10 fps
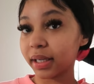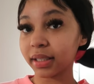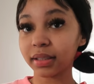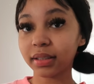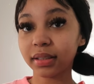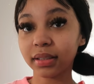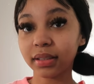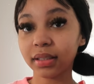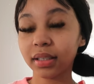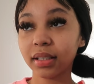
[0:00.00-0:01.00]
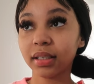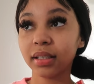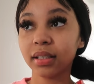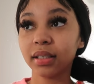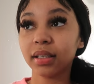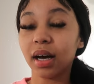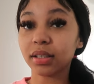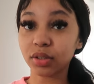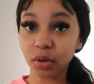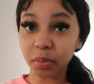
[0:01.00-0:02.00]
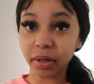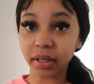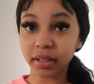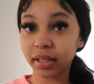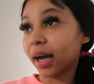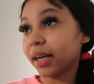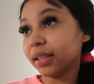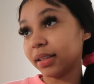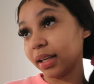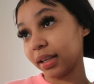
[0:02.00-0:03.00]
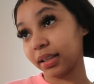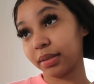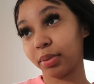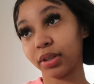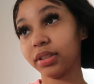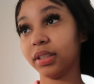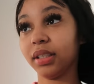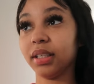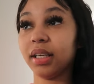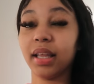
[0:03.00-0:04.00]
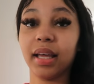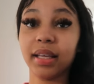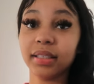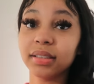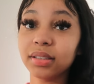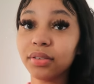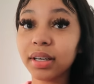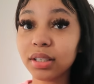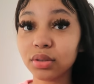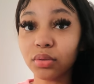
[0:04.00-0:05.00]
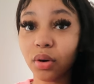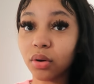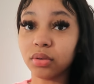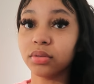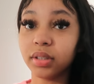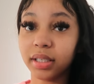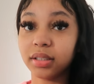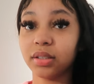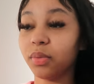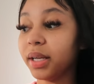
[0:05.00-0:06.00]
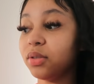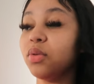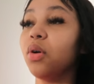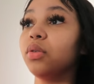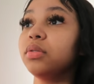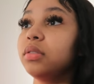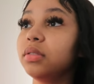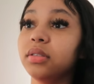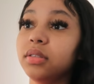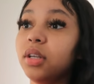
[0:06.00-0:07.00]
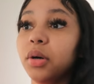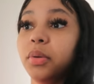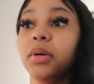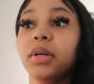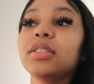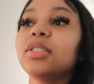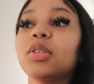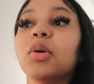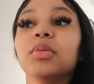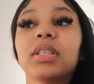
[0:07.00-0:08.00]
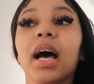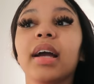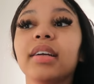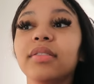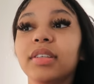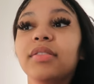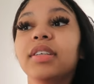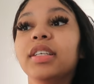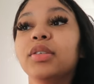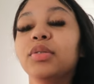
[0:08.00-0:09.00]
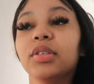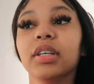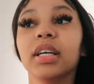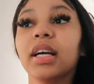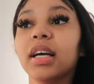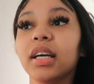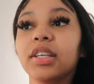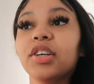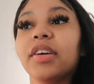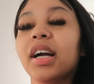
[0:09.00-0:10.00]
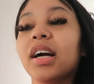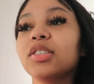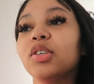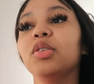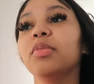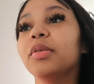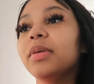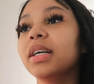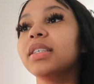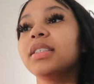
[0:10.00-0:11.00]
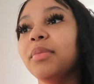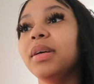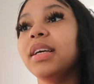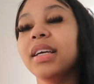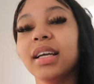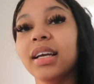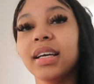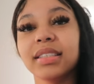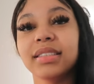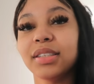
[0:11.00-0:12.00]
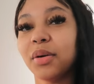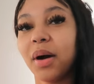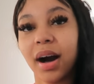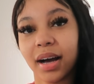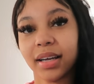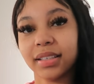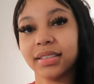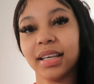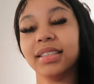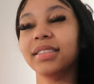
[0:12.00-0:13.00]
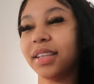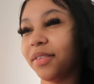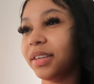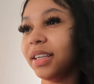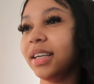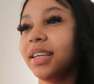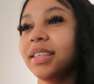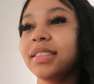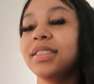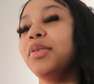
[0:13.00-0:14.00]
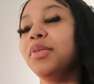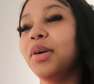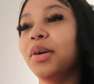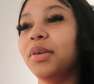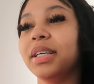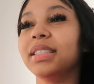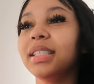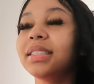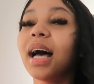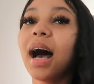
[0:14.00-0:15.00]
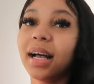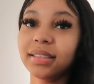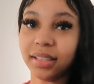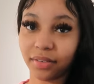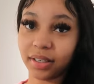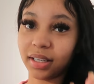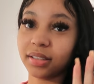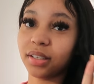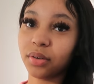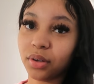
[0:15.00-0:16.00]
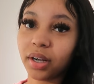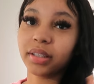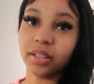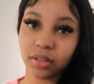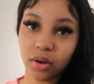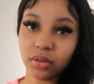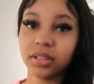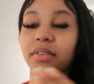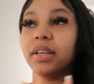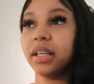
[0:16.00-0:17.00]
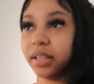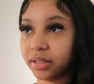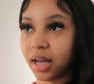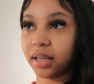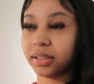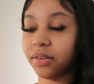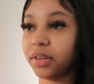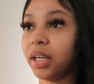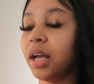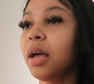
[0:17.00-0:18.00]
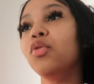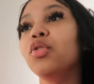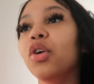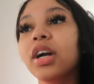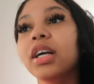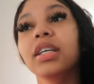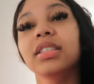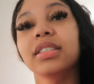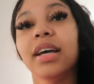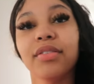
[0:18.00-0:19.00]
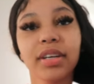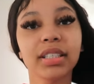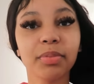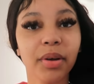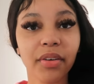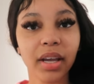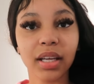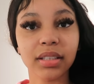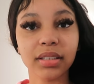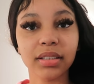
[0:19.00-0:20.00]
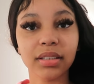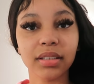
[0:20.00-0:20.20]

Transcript: it's October. I think personally that it's already too cold. It's way too cold no. I'm just so tired of living in New York during October because the beginning it's still hot it's like 70s you know it's it's a hot 70 because in New York there's a cold 70 and there's a hot 70 New Yorkers never experience